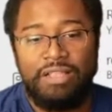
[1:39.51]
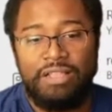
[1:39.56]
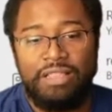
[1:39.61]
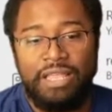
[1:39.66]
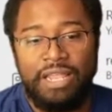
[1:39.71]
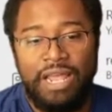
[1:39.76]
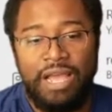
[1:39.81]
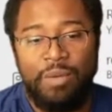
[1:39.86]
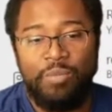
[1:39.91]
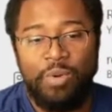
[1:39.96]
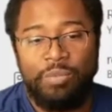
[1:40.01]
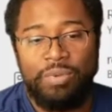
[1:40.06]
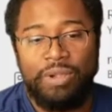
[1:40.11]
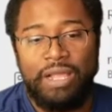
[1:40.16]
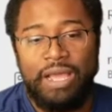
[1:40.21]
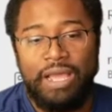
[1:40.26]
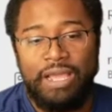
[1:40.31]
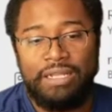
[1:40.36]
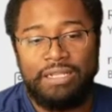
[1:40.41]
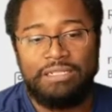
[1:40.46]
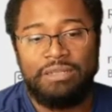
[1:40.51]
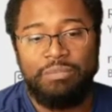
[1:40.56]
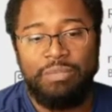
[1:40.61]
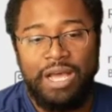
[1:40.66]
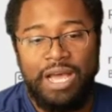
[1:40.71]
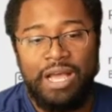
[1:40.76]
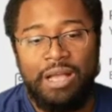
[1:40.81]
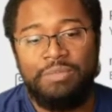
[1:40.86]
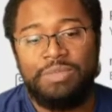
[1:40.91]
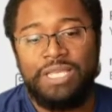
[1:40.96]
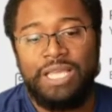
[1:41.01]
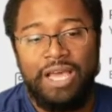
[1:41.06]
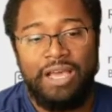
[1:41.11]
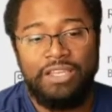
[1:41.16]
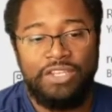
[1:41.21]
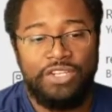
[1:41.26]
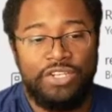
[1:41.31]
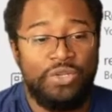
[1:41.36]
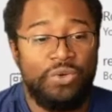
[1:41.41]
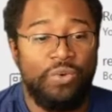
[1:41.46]
that I'm replying to Bob's "How
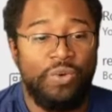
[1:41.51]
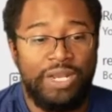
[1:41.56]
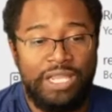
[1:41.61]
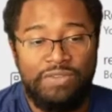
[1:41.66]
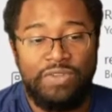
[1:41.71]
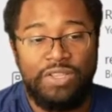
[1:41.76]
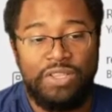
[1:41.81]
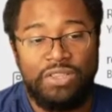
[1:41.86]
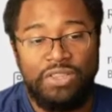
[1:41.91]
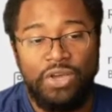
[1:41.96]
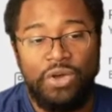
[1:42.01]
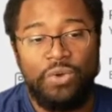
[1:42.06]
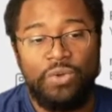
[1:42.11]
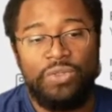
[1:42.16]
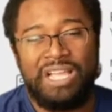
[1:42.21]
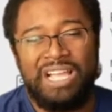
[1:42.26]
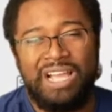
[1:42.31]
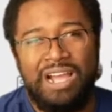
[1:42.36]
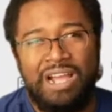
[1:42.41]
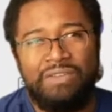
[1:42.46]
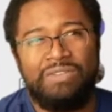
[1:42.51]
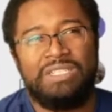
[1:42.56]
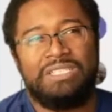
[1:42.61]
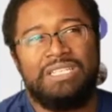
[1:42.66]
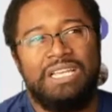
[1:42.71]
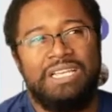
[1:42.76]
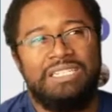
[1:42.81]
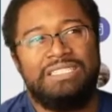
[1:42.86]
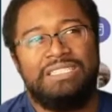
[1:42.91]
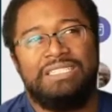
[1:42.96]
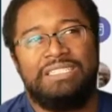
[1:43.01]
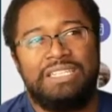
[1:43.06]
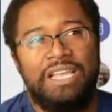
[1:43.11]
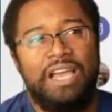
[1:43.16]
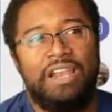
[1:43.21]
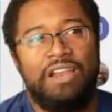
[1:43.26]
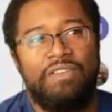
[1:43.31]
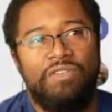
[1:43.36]
you doing," even though the conversation is kind